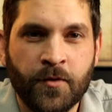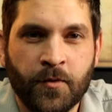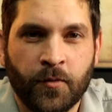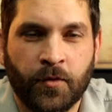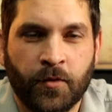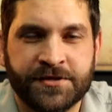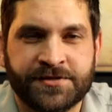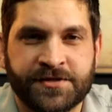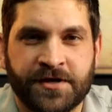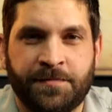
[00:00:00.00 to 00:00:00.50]

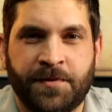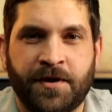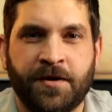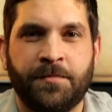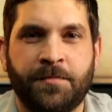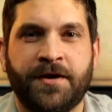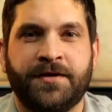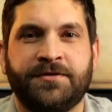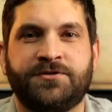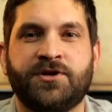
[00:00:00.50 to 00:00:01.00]
What's up,
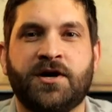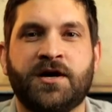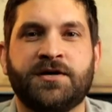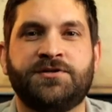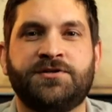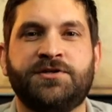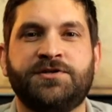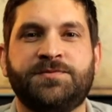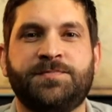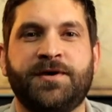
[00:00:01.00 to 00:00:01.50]
everybody? Josh
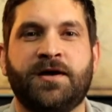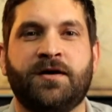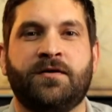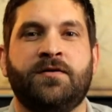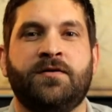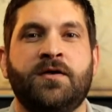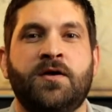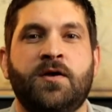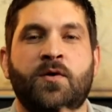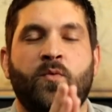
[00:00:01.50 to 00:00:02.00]
Isbell.
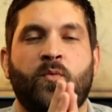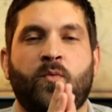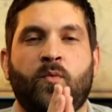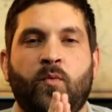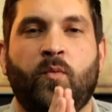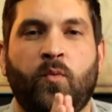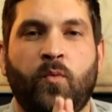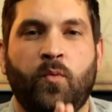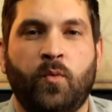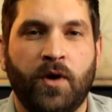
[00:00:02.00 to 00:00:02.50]

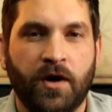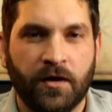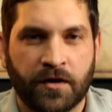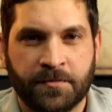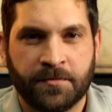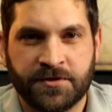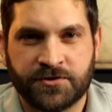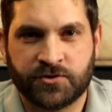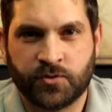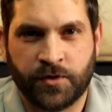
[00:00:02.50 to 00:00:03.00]

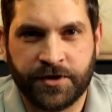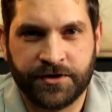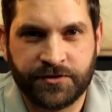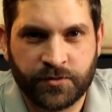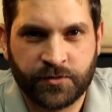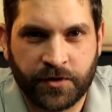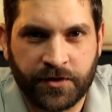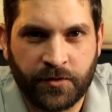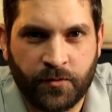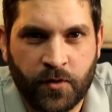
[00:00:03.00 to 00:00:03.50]
Welcome to
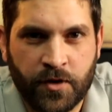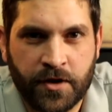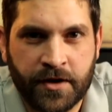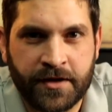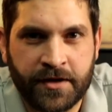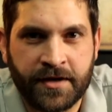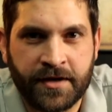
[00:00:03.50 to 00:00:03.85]
2021,